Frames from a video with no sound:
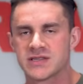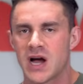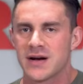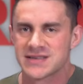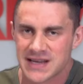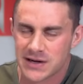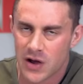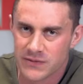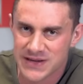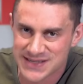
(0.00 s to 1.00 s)
Tyrosine,
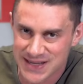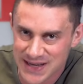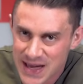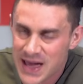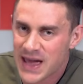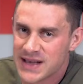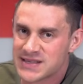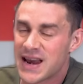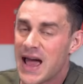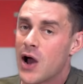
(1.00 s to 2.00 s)
obviously, is
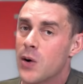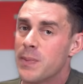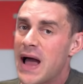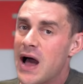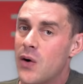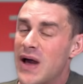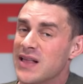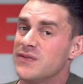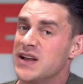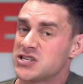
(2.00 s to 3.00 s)
going to help our
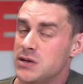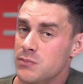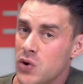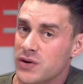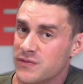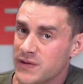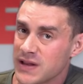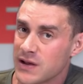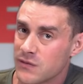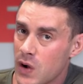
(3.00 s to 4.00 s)
elevation in mood and
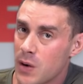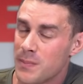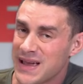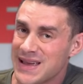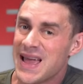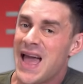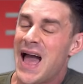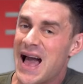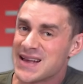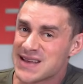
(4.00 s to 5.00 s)
feeling of well-being
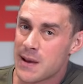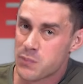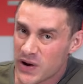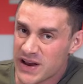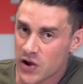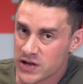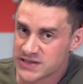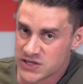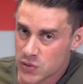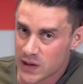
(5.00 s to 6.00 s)
as a
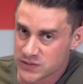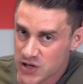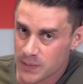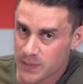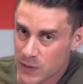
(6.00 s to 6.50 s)
precursor to L-dopa,